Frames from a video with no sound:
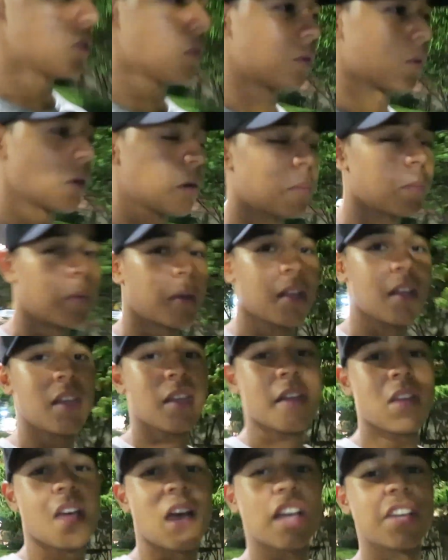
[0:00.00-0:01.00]
dorm.
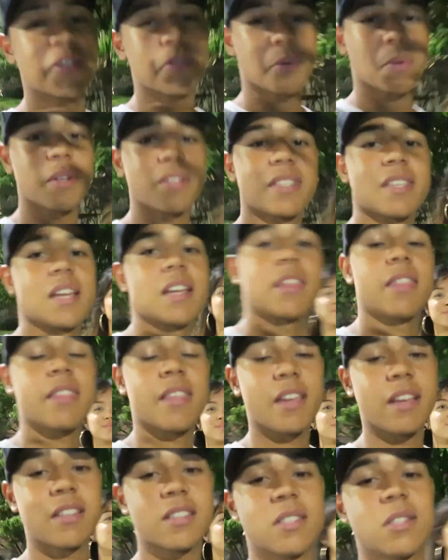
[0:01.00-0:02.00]
I just wanna say
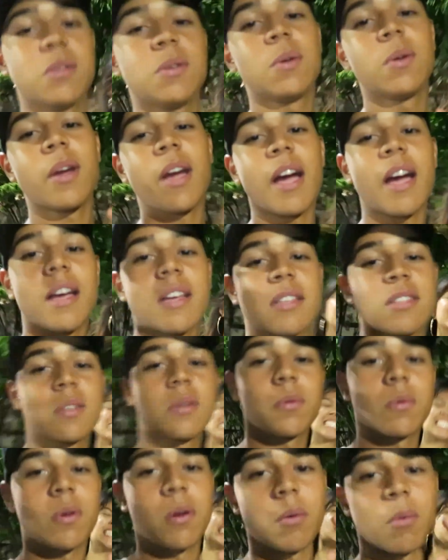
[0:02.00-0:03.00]
thanks to you guys
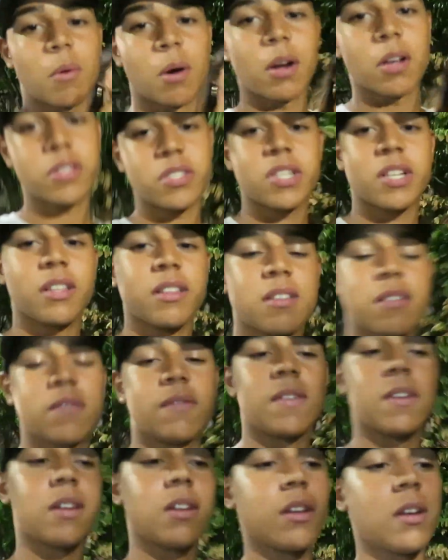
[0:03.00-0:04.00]
who are watching this
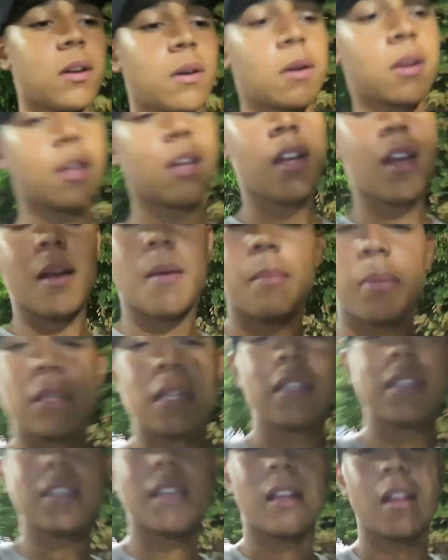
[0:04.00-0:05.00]
video.
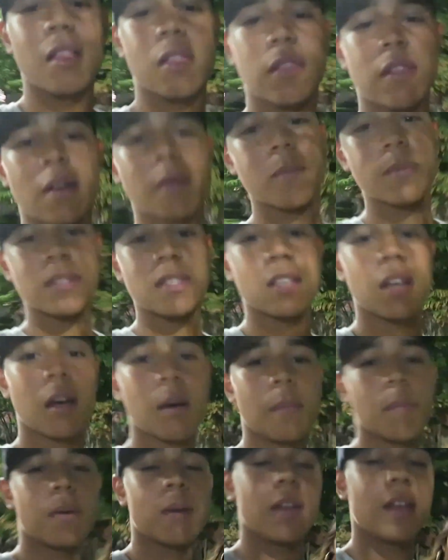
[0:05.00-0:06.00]
Please hit a thumbs up.